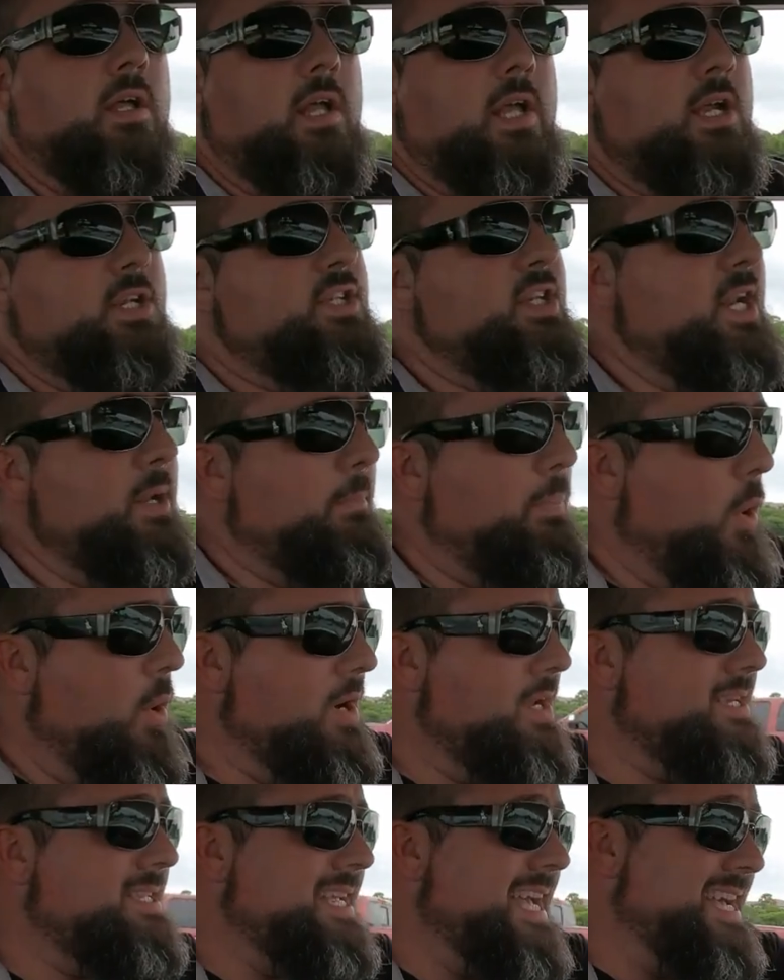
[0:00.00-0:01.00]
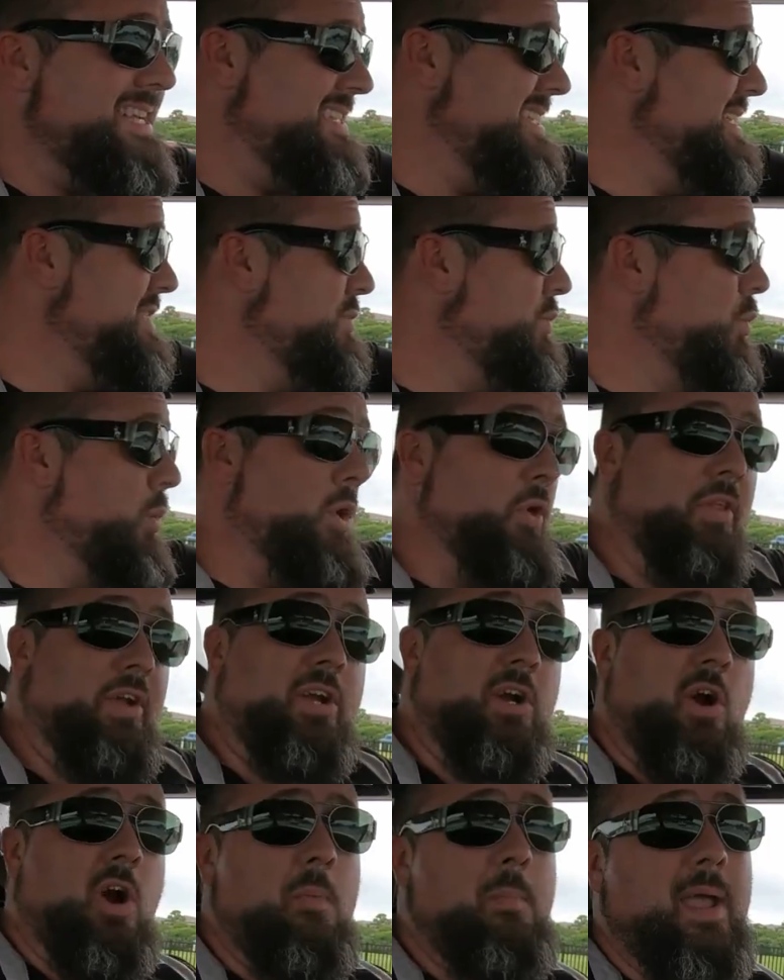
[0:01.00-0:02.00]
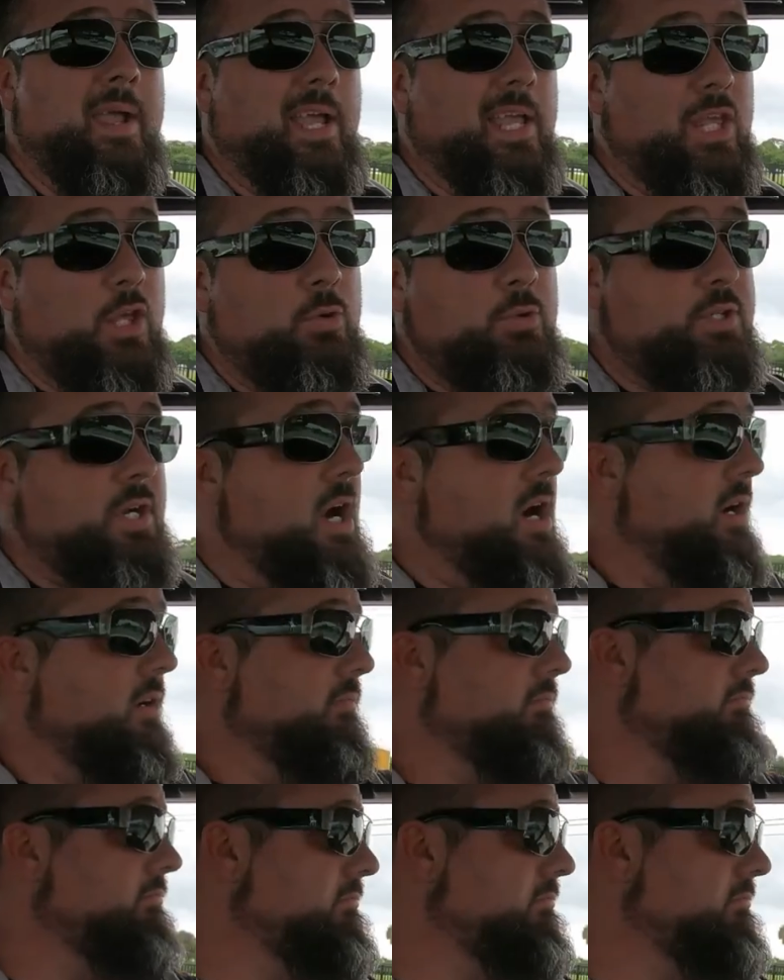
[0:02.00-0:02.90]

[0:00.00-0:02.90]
Here's an important test: is will the car make a U-turn?